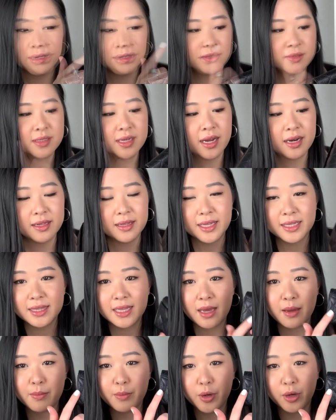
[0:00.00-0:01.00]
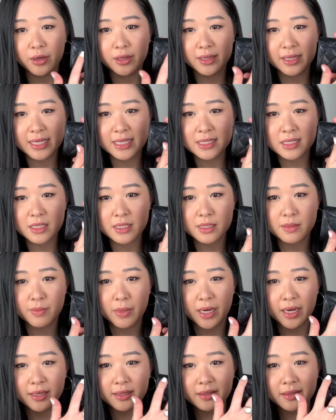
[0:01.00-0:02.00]
So it's kind of like that Mona Lisa
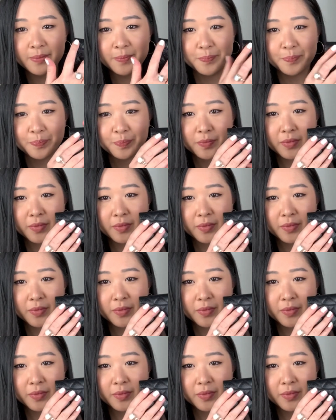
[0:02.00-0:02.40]
smile.